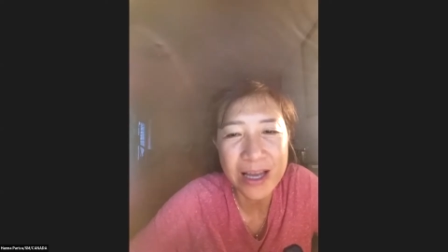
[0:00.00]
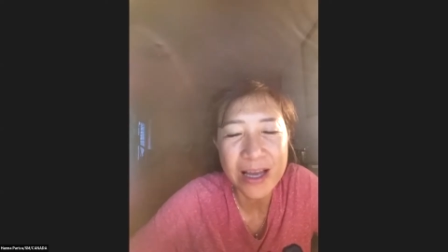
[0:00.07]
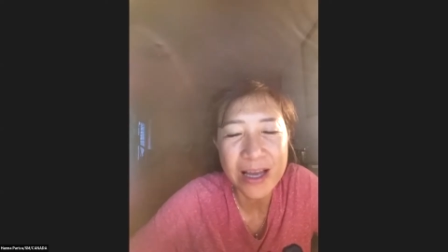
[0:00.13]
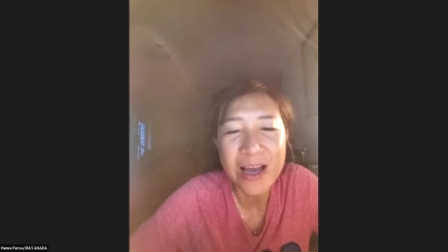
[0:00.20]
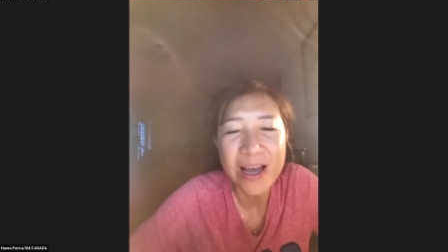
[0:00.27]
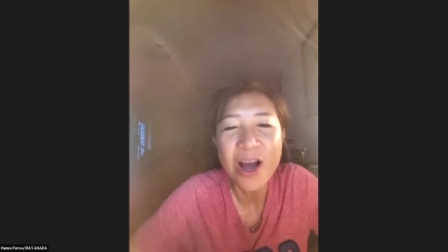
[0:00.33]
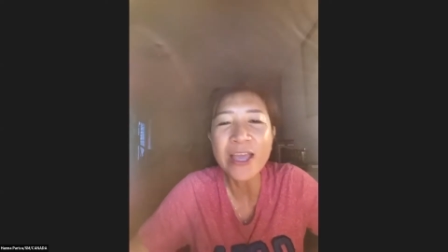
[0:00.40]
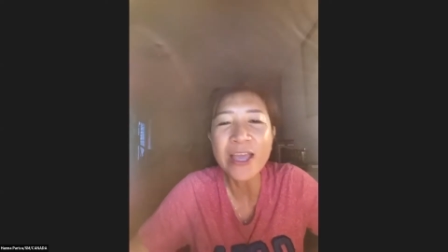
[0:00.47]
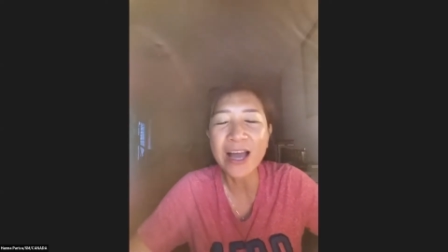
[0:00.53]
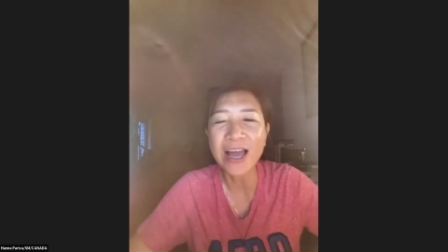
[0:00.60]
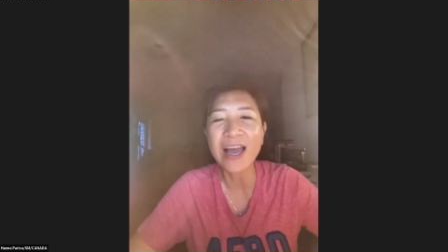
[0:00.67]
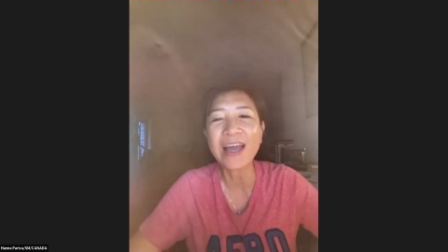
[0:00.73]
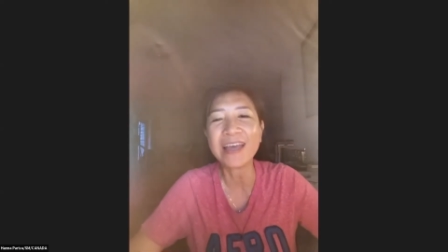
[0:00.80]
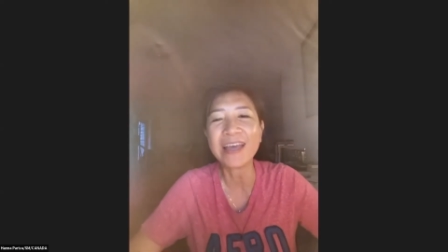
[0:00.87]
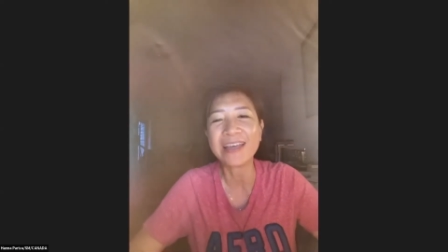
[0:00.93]
Oh yeah,
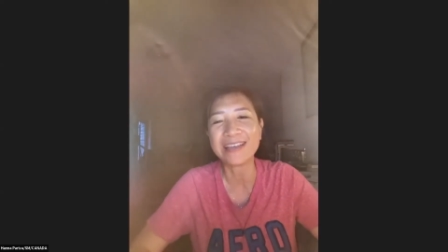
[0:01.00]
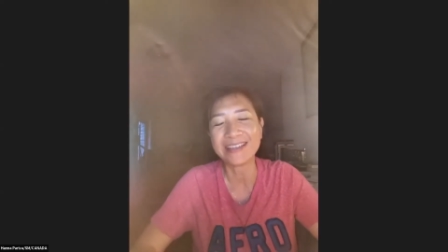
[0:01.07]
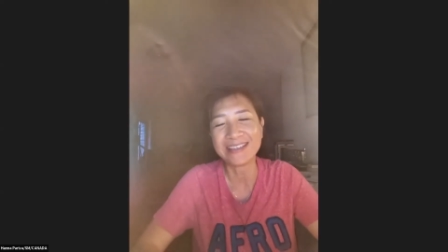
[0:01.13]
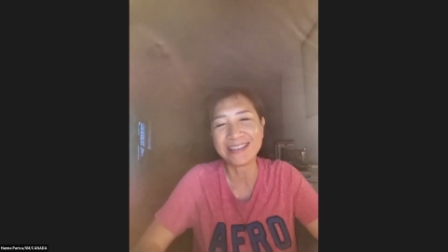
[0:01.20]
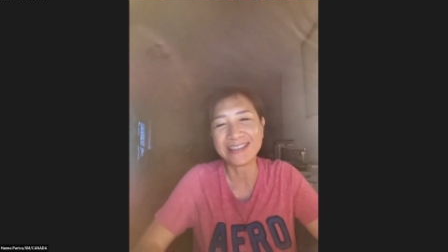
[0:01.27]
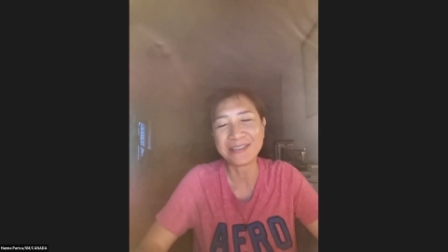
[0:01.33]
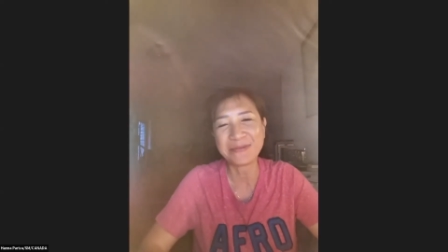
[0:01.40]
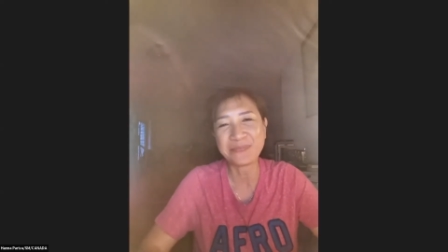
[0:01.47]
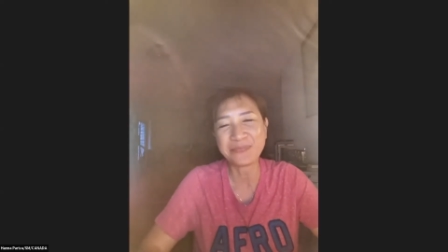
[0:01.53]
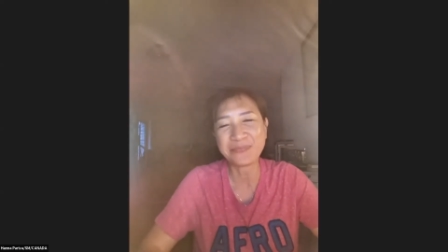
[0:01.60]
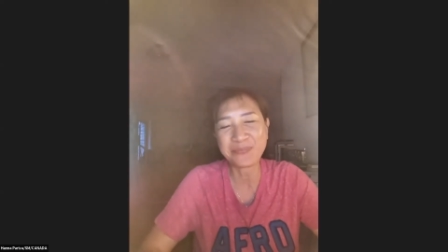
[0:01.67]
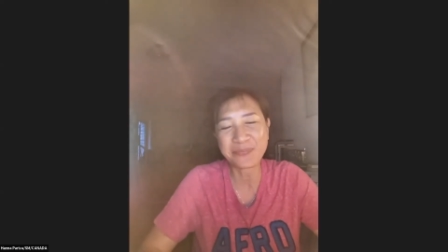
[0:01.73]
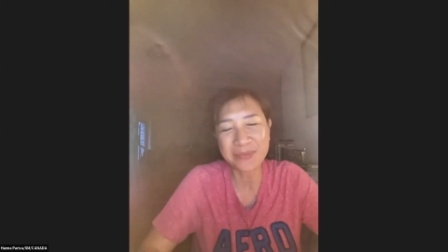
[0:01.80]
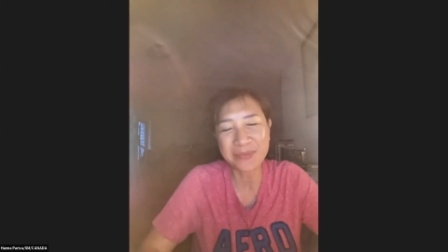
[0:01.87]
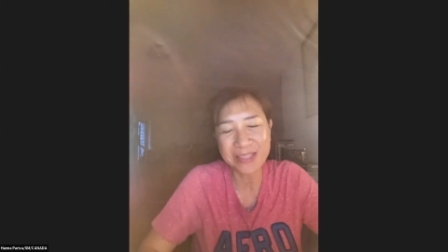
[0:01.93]
hi.
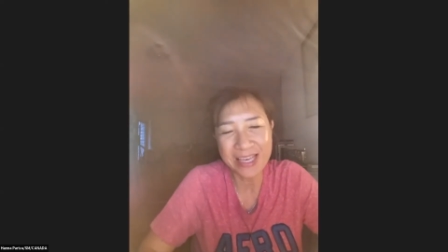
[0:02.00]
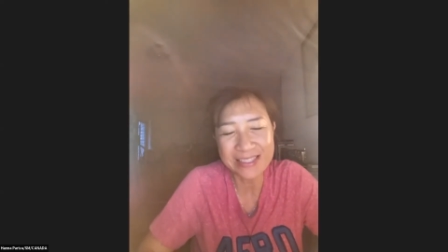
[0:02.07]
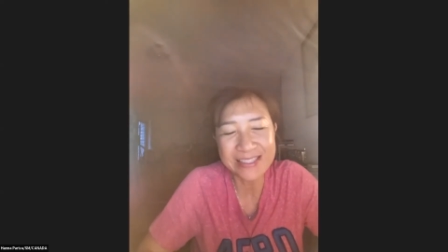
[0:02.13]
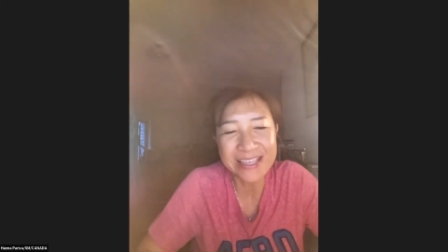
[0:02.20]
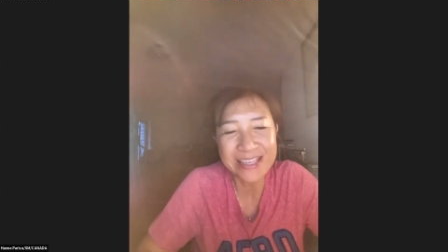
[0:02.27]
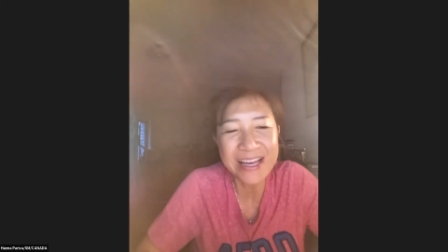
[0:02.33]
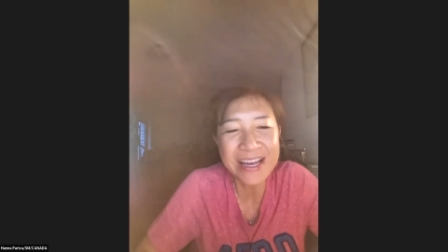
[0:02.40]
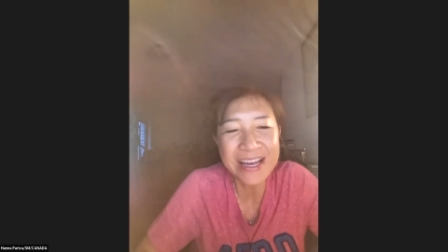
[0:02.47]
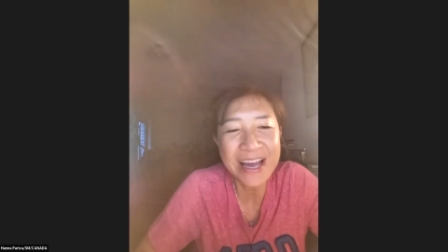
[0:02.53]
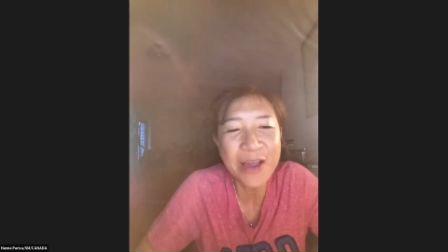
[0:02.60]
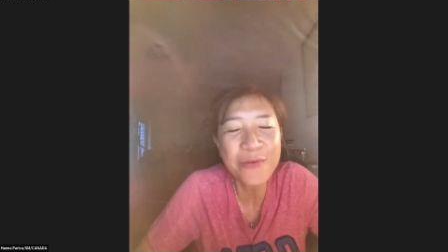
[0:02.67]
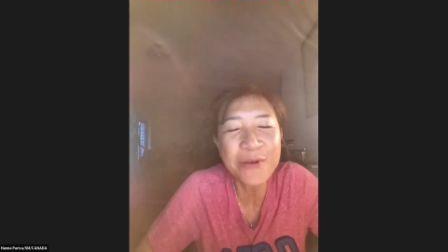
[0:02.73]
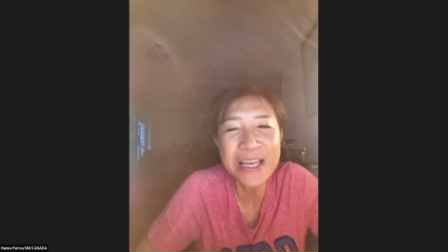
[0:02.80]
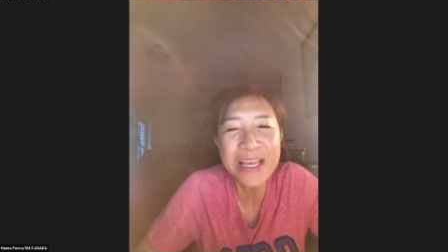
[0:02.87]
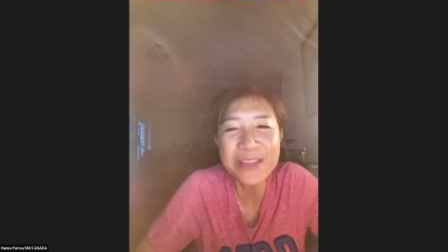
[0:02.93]
Yes, I
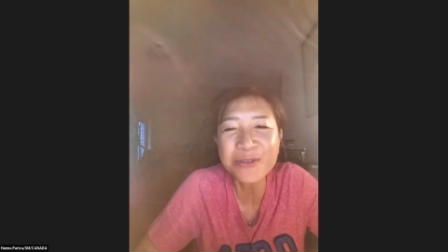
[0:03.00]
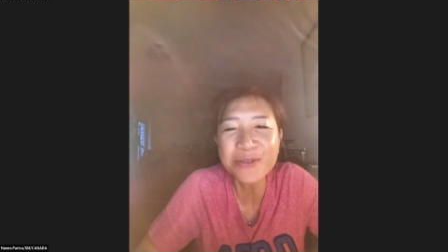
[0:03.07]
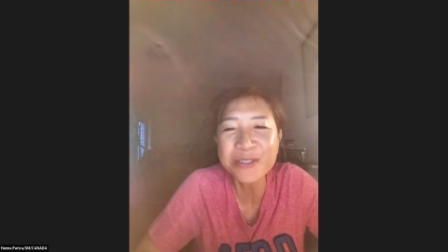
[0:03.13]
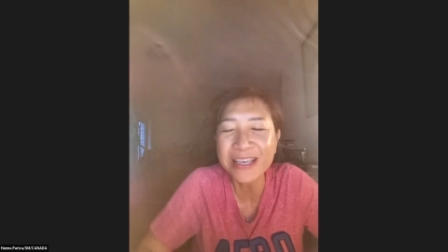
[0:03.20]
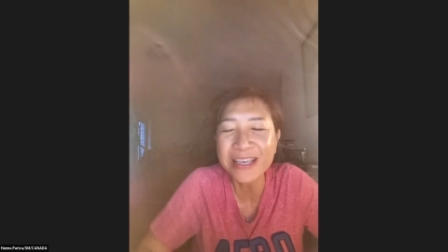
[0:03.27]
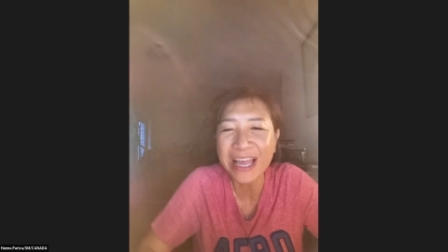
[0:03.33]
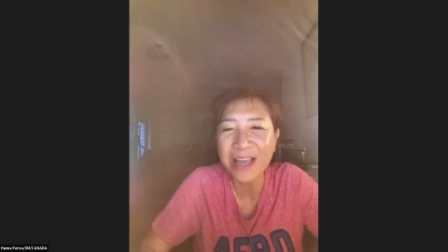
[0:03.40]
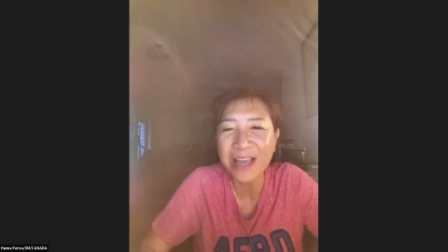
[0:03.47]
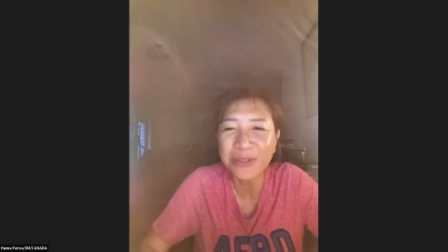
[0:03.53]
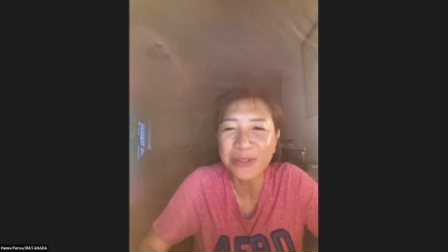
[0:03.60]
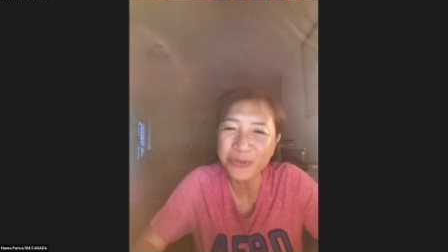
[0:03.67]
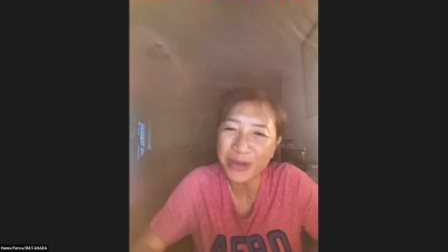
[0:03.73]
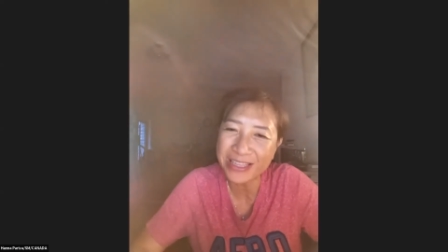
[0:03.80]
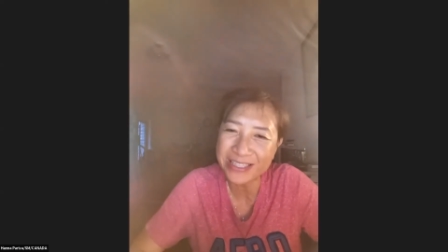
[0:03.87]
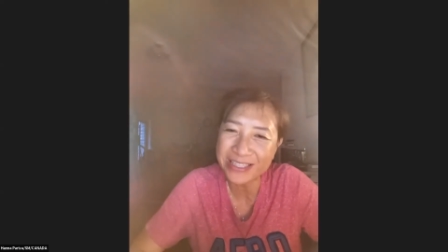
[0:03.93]
would like to say I want to
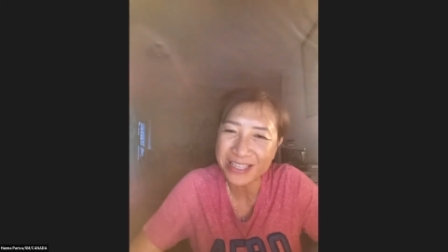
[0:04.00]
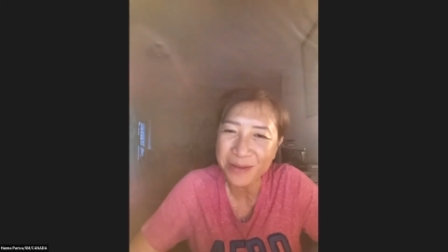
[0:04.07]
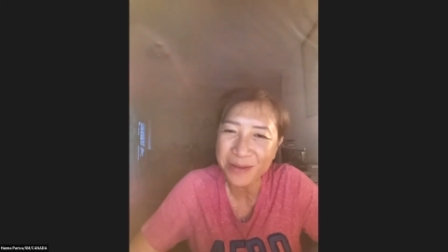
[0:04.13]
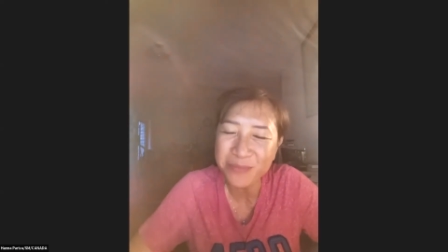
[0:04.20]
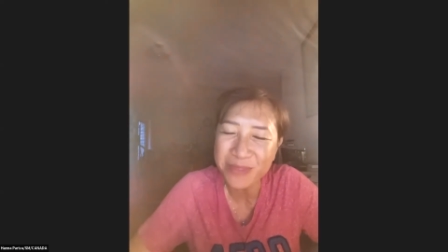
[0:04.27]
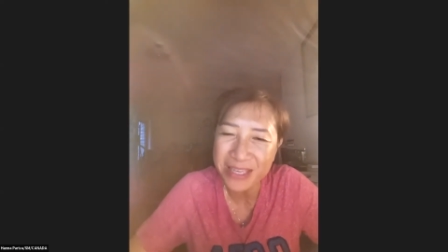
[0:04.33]
add something